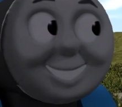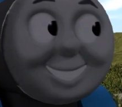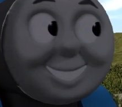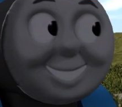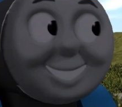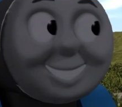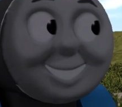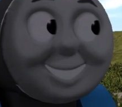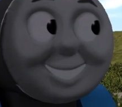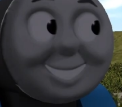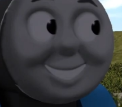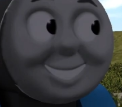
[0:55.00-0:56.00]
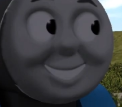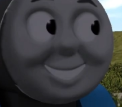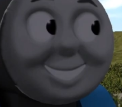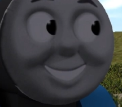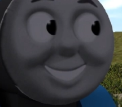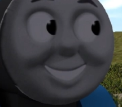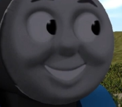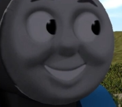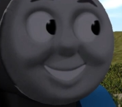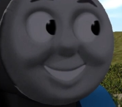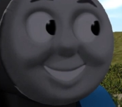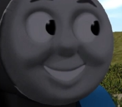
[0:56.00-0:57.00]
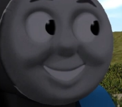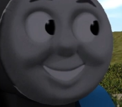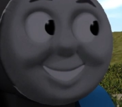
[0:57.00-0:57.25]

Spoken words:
No one is speaking in this clip.